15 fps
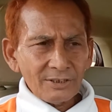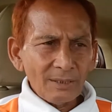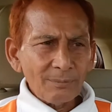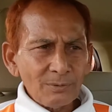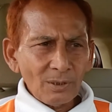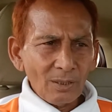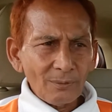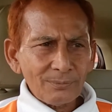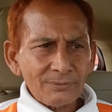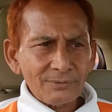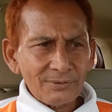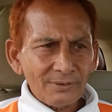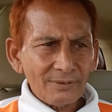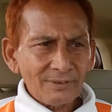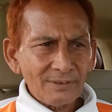
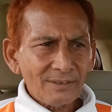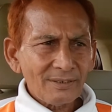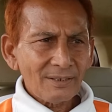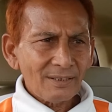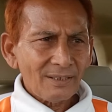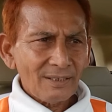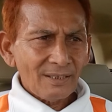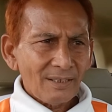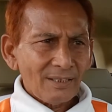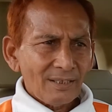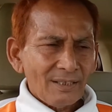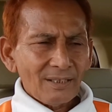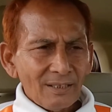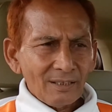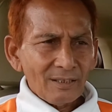Bezos, and all wonderful
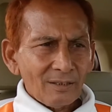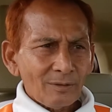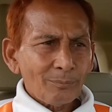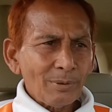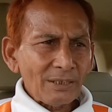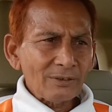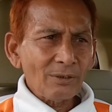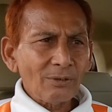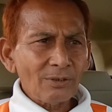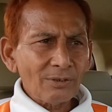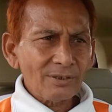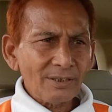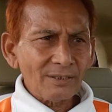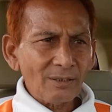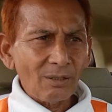person.
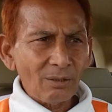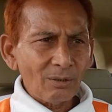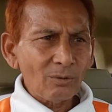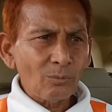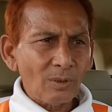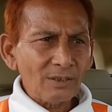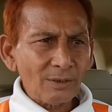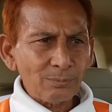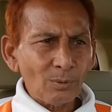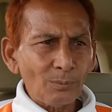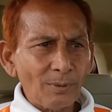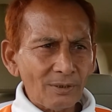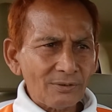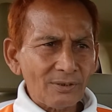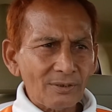He believes in
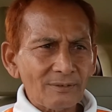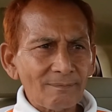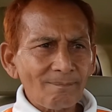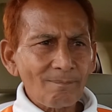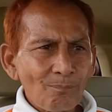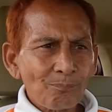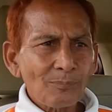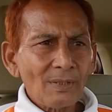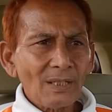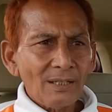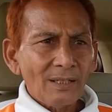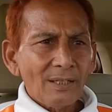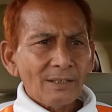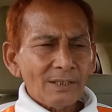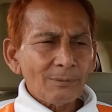impossibility. He
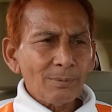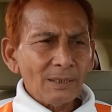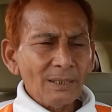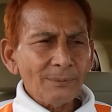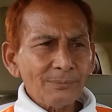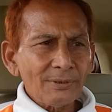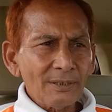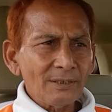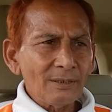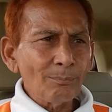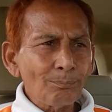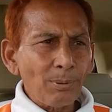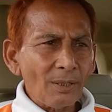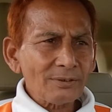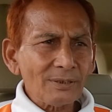believes in
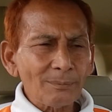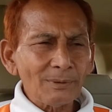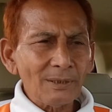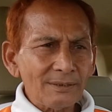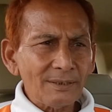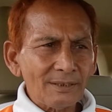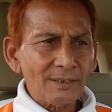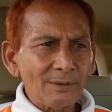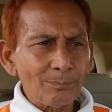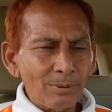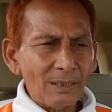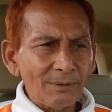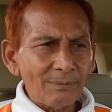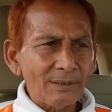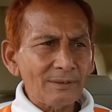bringing heaven on
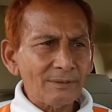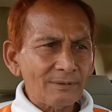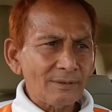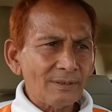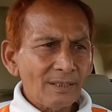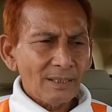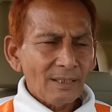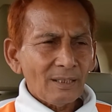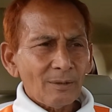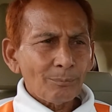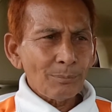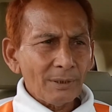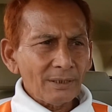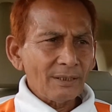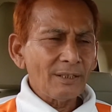earth.
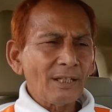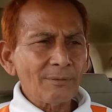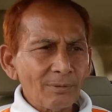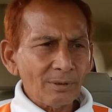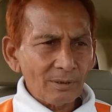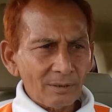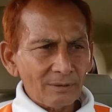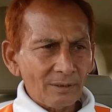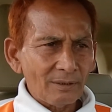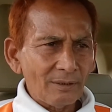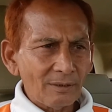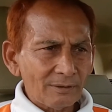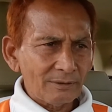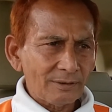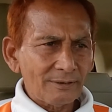That Virendra
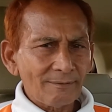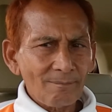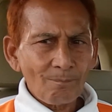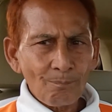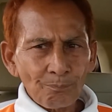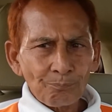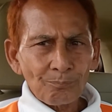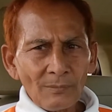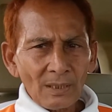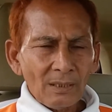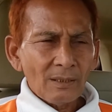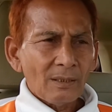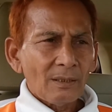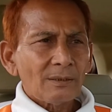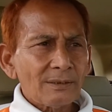Yogi suggested Dr.
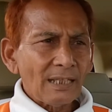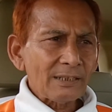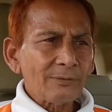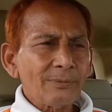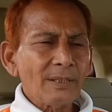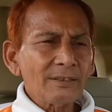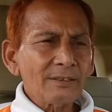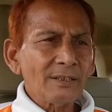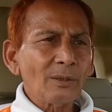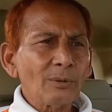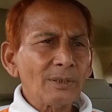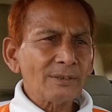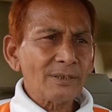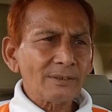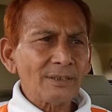Vandanacha, stop
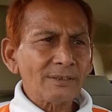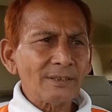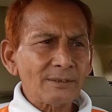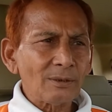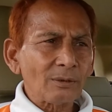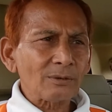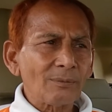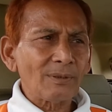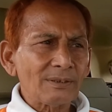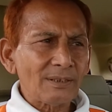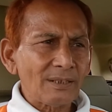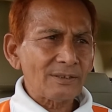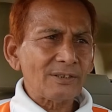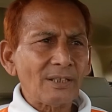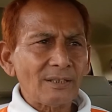
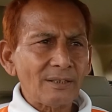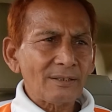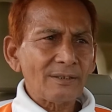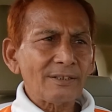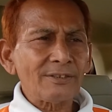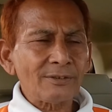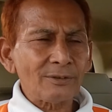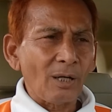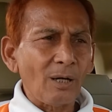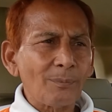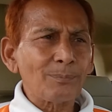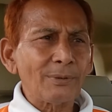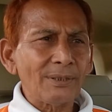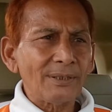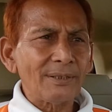regretting. You
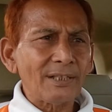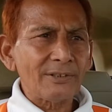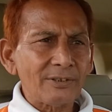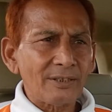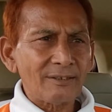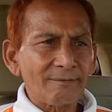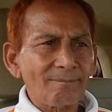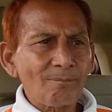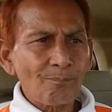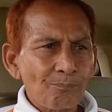decided great.